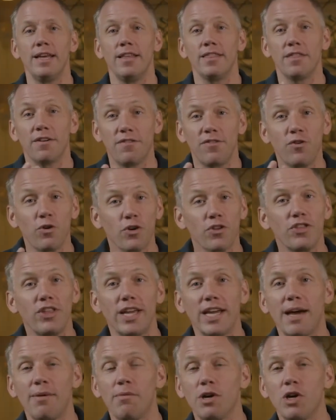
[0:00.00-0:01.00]
The fourth
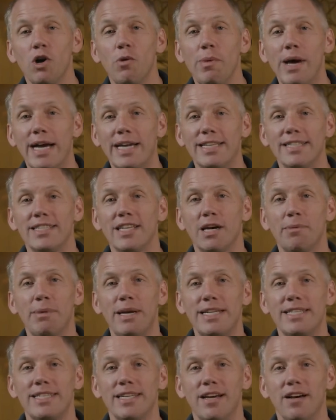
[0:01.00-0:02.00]
thing I would go back and tell
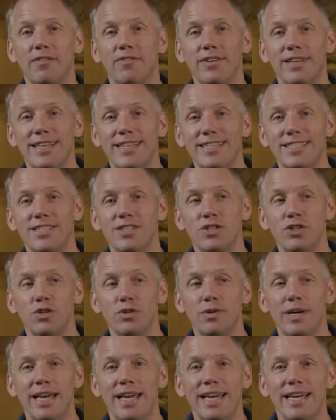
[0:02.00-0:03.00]
myself is
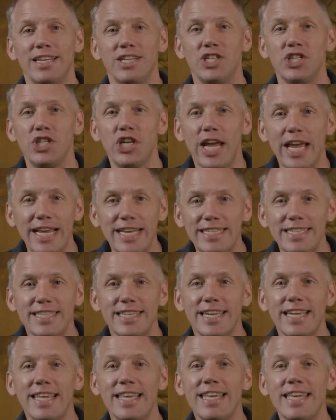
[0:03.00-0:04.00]
to
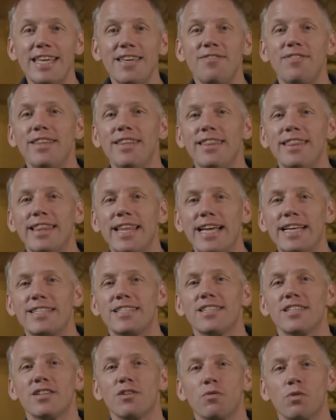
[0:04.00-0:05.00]
chase even
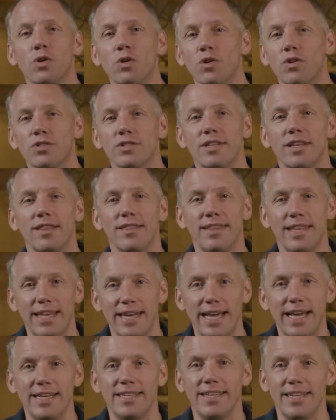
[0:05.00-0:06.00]
less squirrels
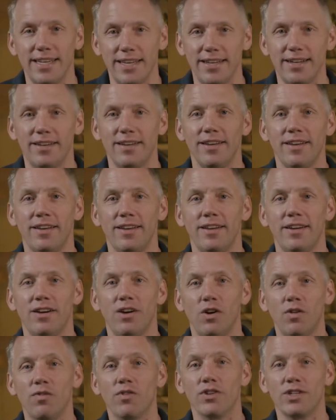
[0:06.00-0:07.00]
than I did
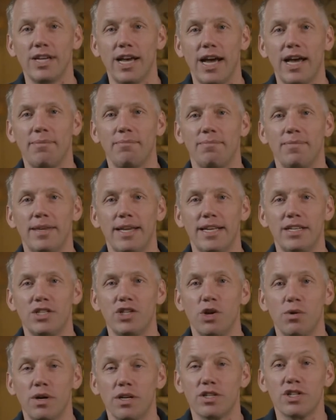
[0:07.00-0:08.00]
over time. And
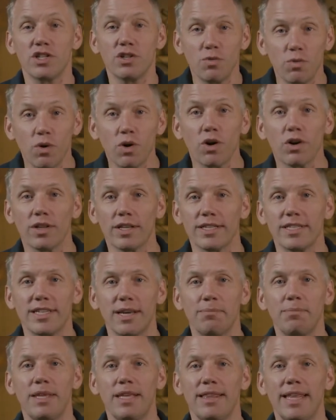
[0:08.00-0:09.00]
so a squirrel is
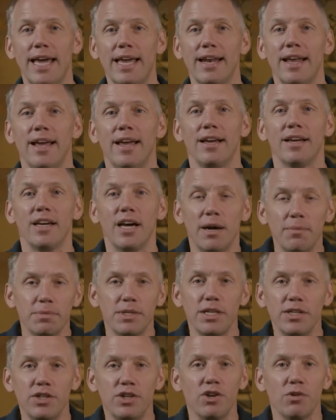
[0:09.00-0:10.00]
something that
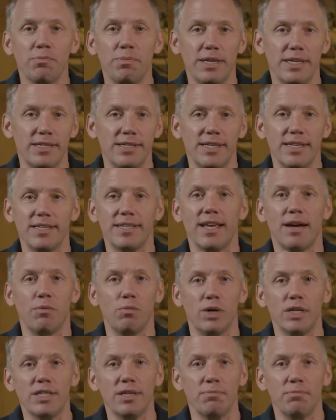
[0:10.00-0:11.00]
comes into your business that
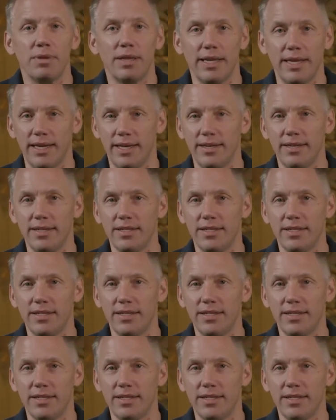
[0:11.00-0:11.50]
wasn't planned.